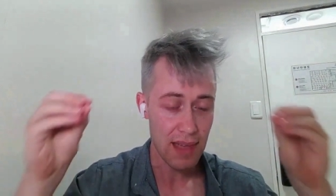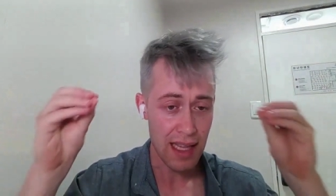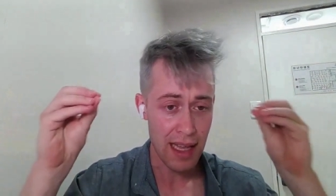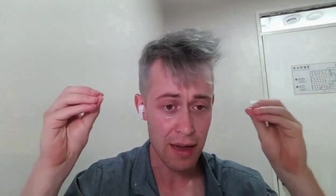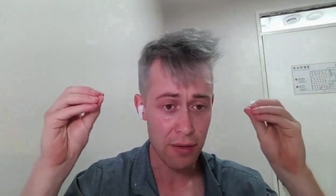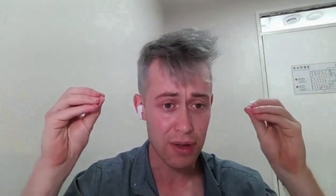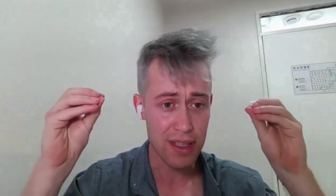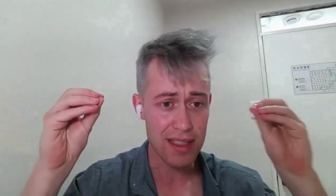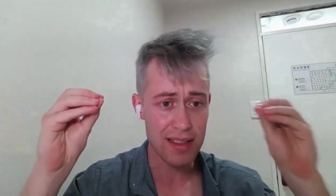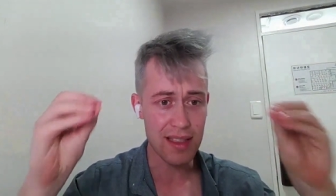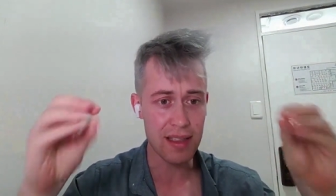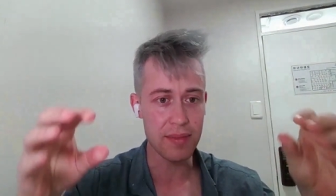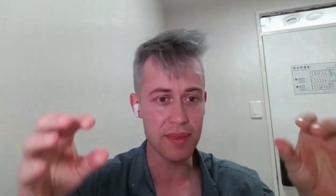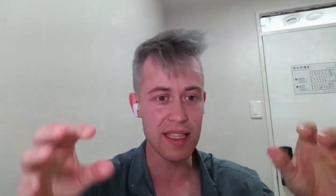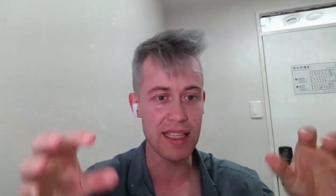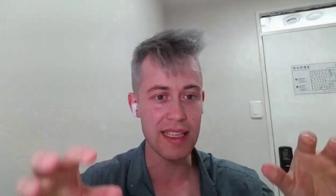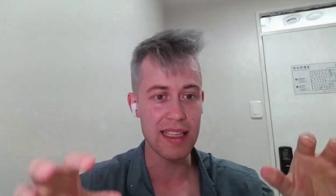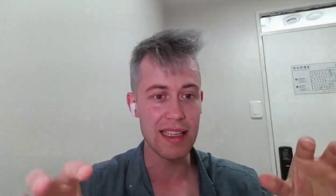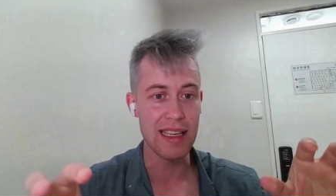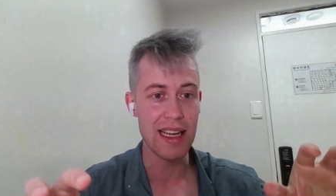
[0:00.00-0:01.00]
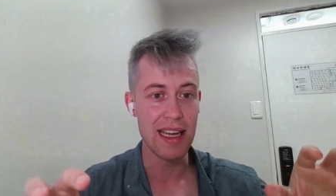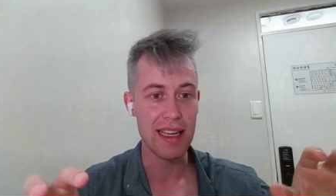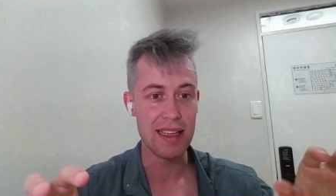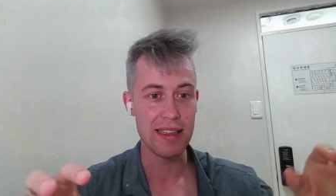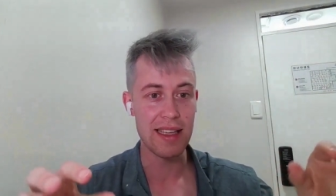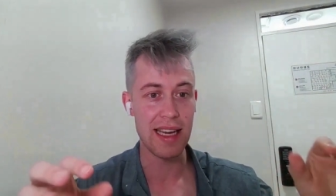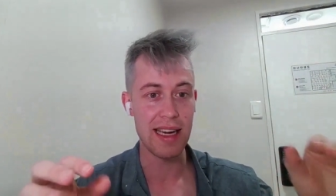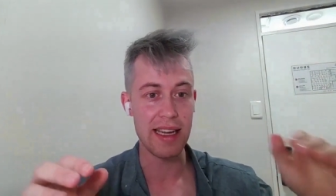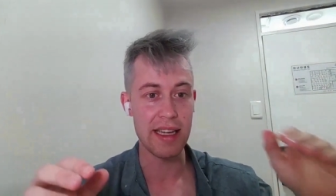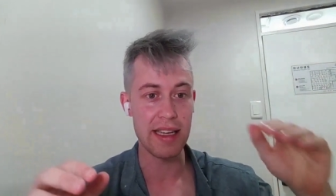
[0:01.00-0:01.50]
I want something
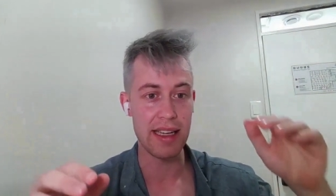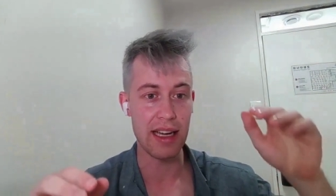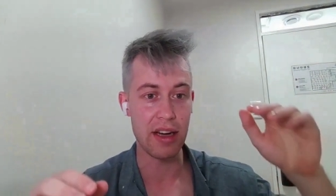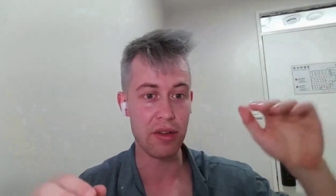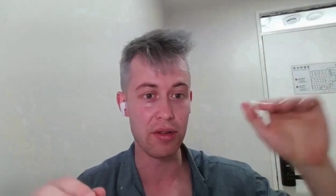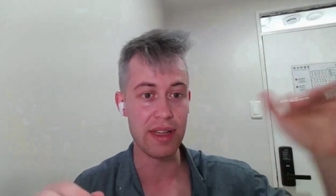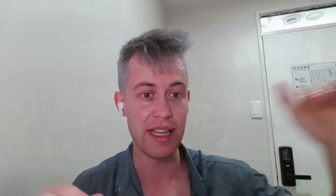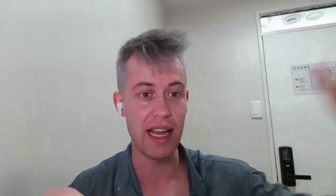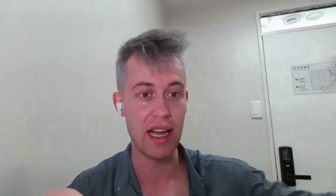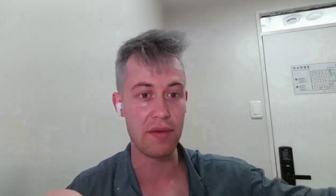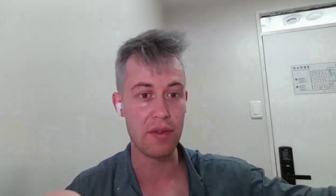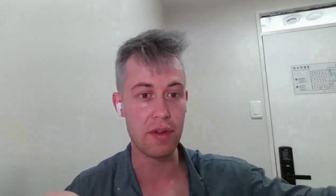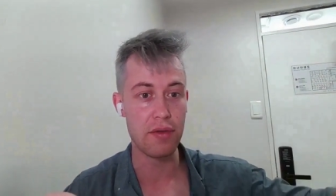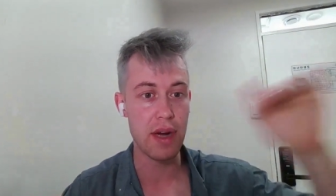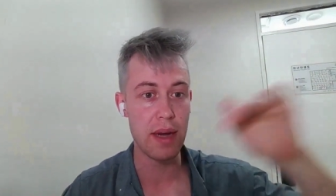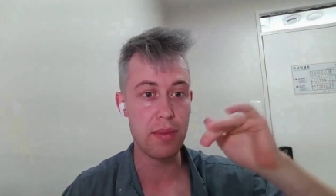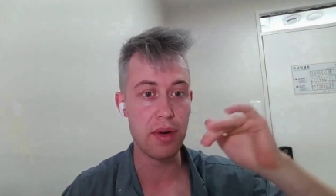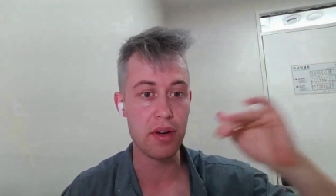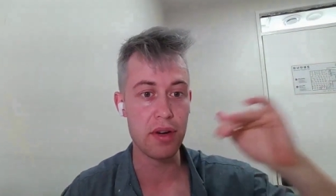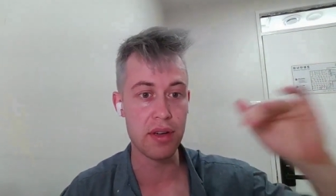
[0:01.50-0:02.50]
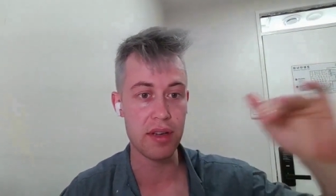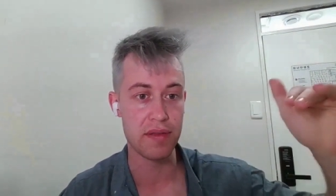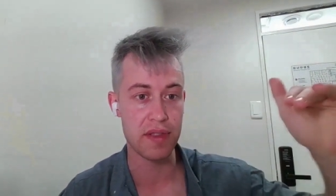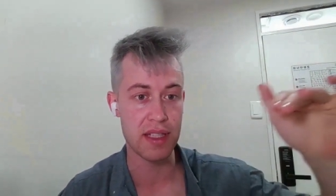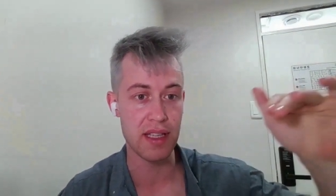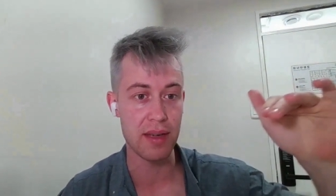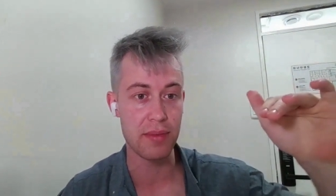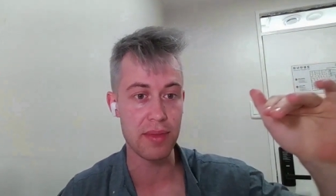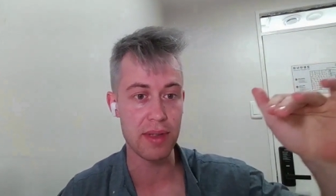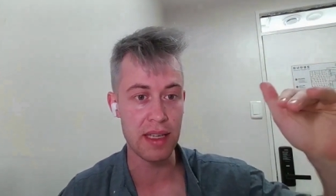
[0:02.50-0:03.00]
that I only have a webhook
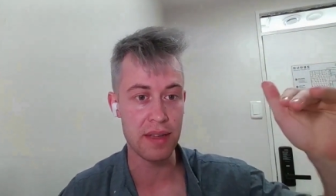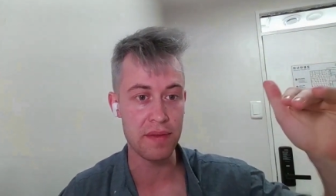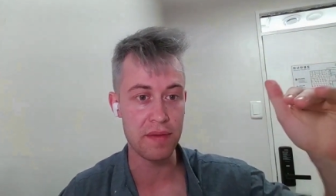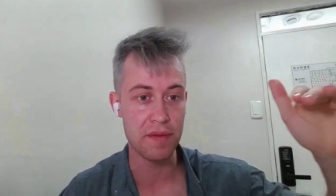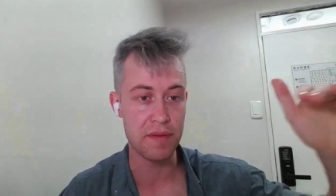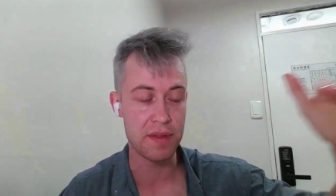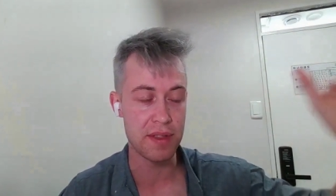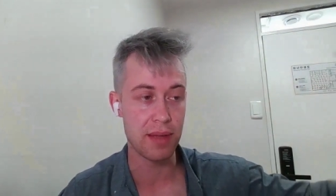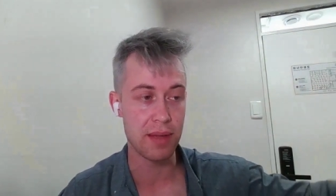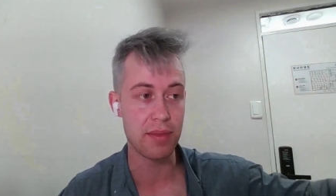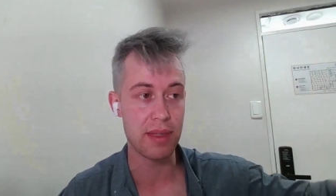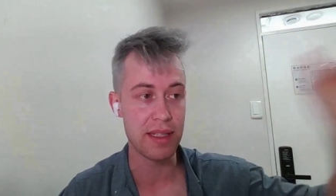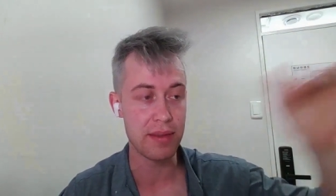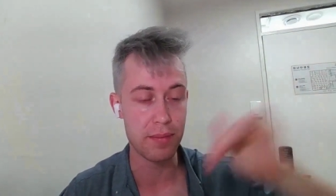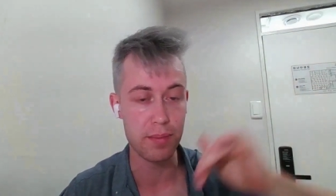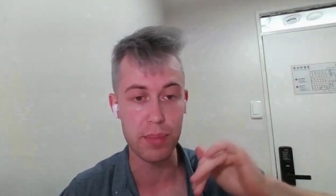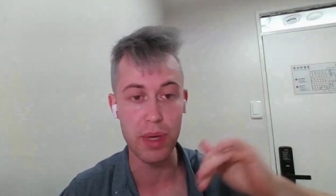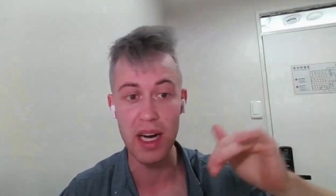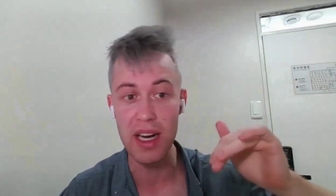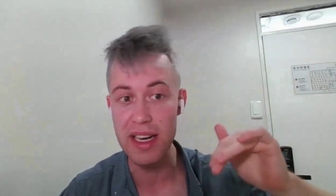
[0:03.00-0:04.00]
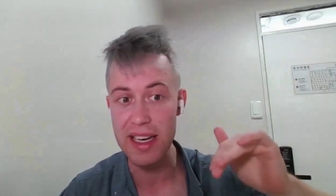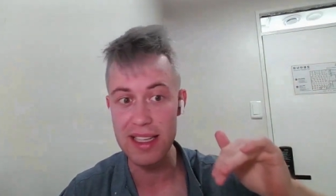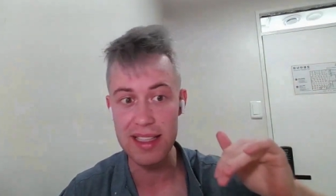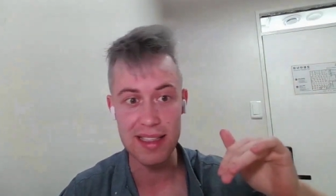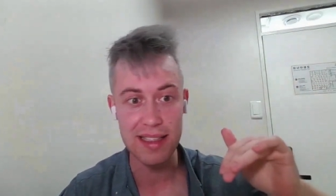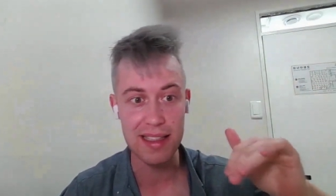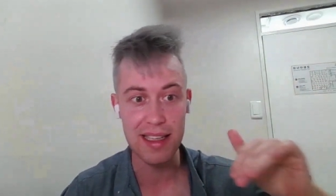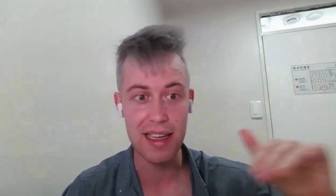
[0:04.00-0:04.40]
if somebody bought it,